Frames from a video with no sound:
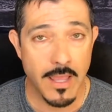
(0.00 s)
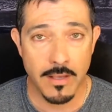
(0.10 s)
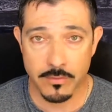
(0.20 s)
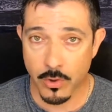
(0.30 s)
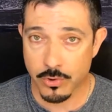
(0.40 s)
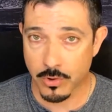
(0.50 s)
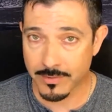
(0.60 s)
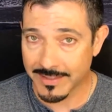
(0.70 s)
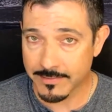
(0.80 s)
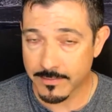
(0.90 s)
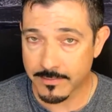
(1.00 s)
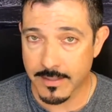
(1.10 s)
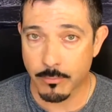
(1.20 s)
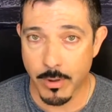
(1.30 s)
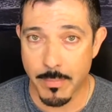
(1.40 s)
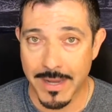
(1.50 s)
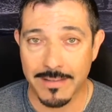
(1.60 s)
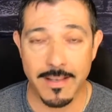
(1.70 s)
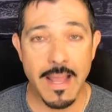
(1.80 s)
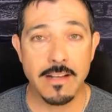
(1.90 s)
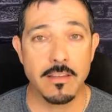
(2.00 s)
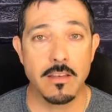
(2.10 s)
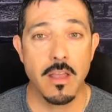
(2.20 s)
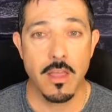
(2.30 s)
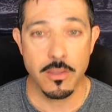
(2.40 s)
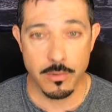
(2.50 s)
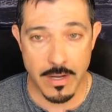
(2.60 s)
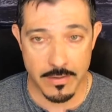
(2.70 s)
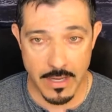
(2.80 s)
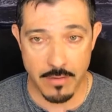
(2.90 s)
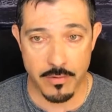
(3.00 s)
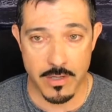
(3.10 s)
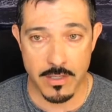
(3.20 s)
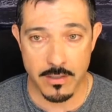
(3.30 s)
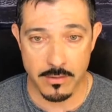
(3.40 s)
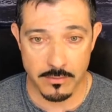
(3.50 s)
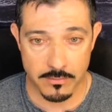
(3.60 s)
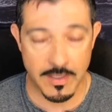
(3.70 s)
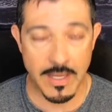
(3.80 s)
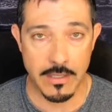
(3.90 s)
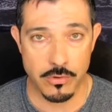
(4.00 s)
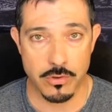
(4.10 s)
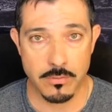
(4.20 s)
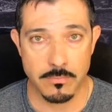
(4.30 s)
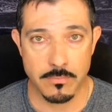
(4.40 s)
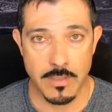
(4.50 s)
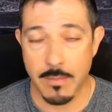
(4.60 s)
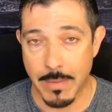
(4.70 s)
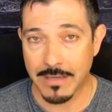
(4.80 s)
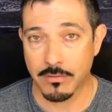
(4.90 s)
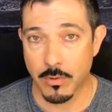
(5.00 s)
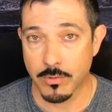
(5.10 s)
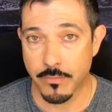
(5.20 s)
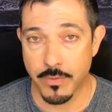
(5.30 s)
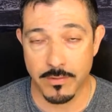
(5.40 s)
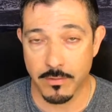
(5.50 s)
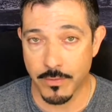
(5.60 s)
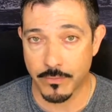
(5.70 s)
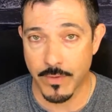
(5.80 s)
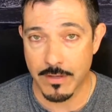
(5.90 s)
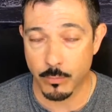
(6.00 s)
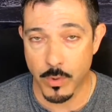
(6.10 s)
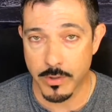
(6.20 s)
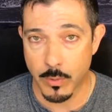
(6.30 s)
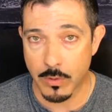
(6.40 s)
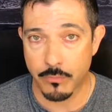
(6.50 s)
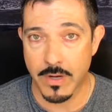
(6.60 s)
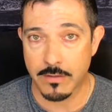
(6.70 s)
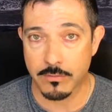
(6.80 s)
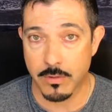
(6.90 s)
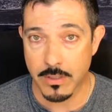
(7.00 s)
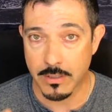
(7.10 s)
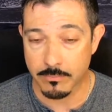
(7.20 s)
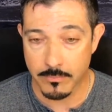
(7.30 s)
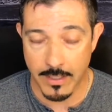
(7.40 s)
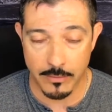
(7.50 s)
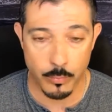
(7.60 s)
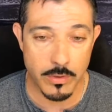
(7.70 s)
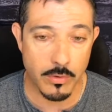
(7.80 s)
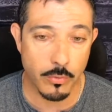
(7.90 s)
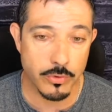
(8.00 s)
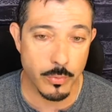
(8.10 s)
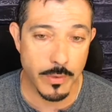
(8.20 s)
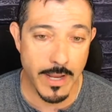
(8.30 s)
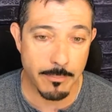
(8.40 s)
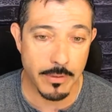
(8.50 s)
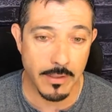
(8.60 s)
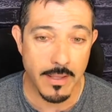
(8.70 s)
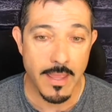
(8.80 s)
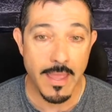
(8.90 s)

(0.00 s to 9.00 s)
Social distancing remains enacted throughout every stage. It makes no difference if it's phase 1 or phase 3, as we told you would happen.